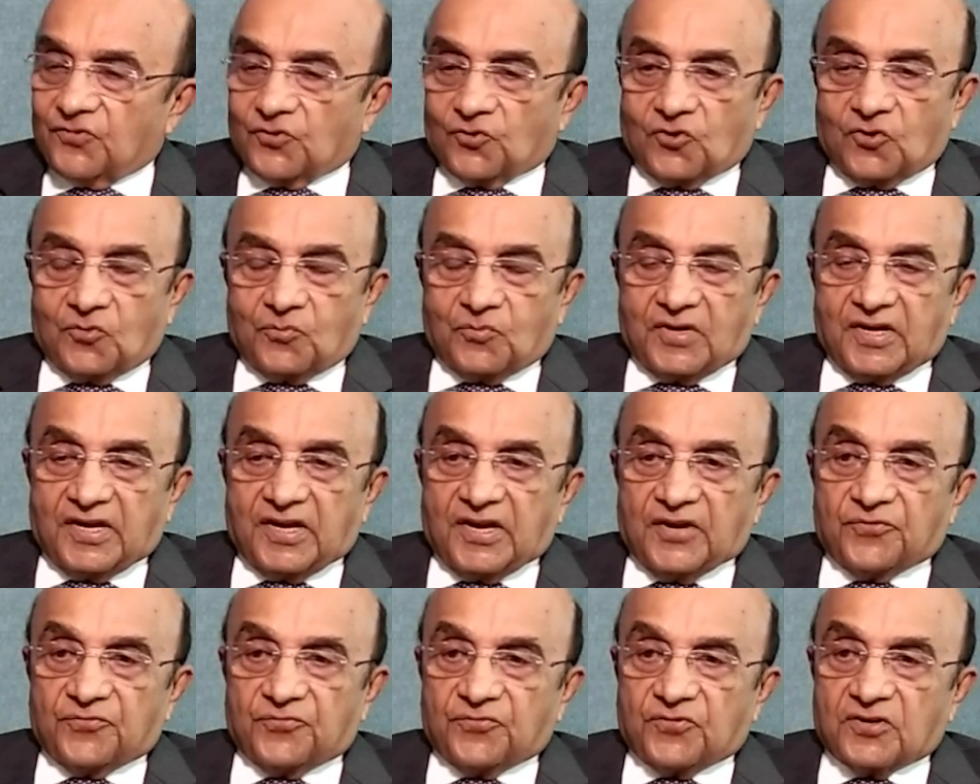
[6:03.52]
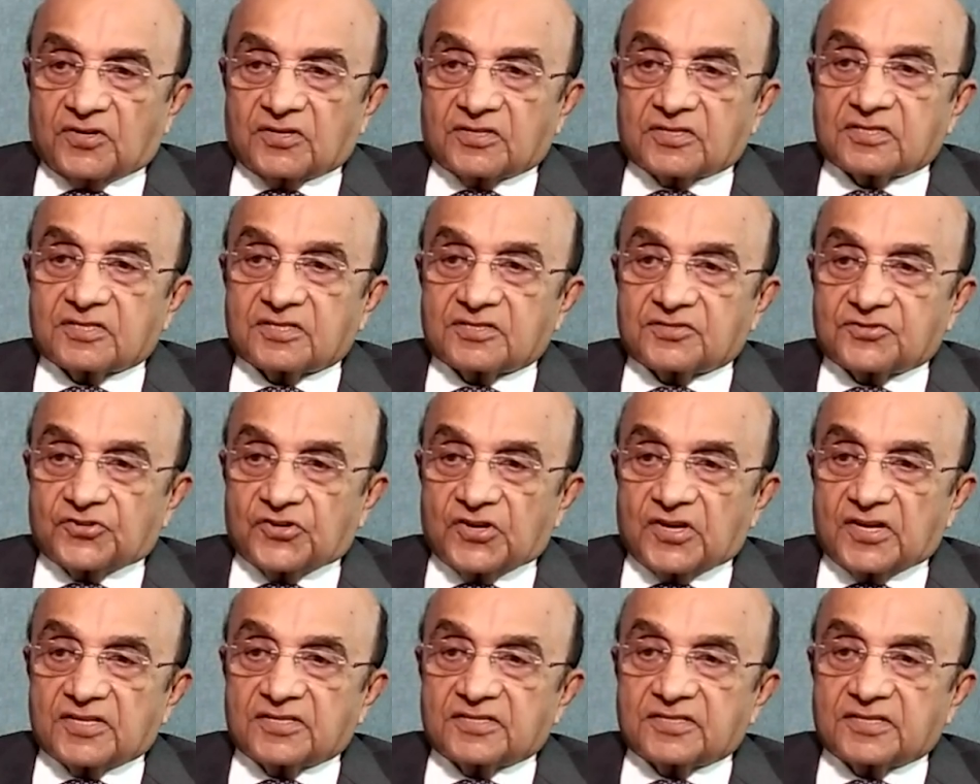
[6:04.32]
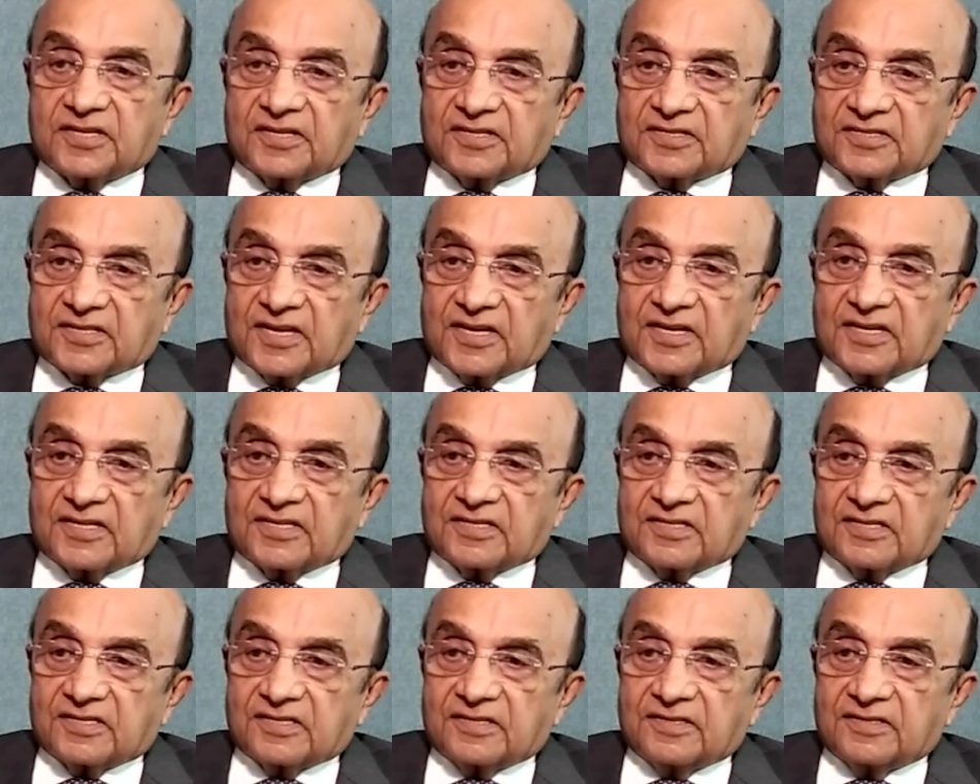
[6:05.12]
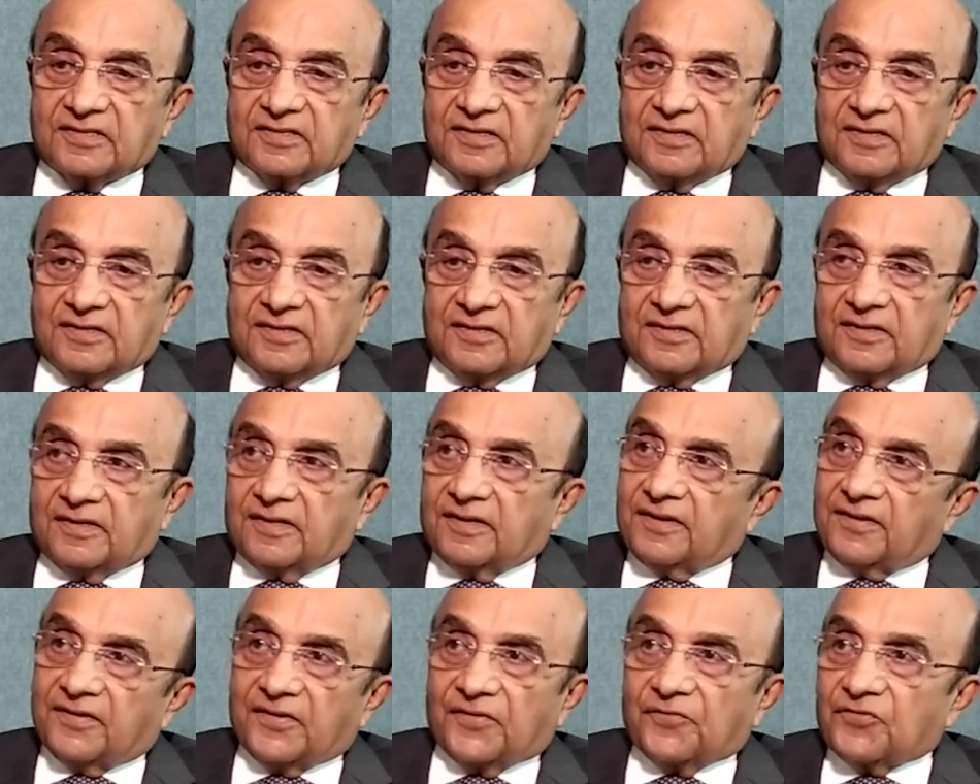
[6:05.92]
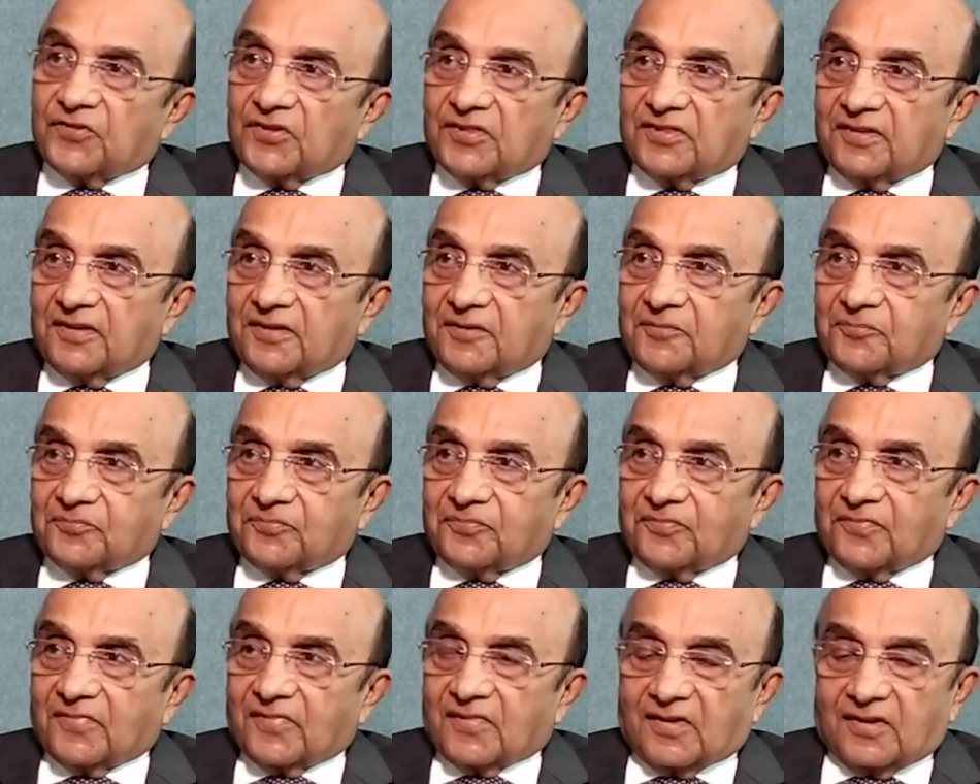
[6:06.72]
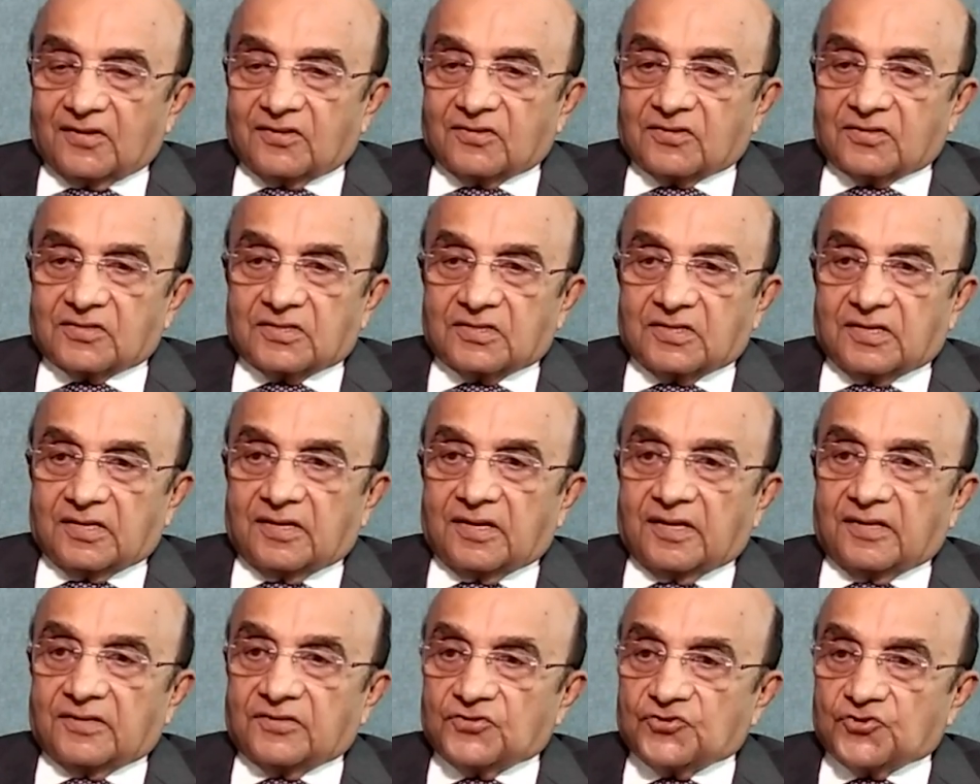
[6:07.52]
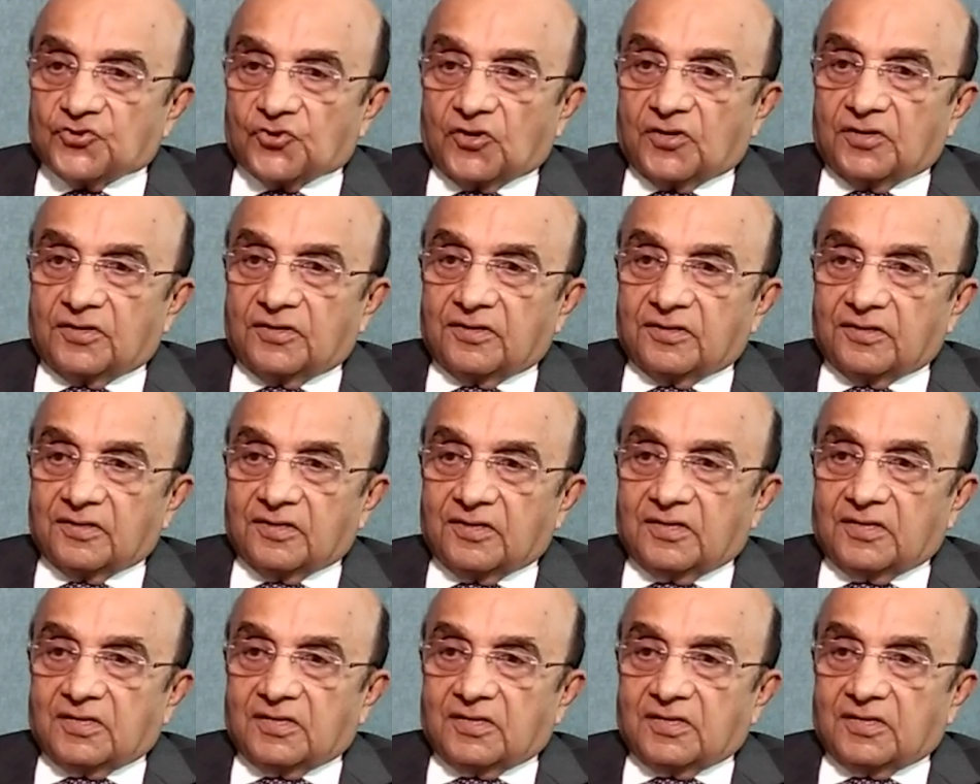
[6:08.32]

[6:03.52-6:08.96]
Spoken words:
for all my efforts, stress, anxiety, and everything, and I enjoyed.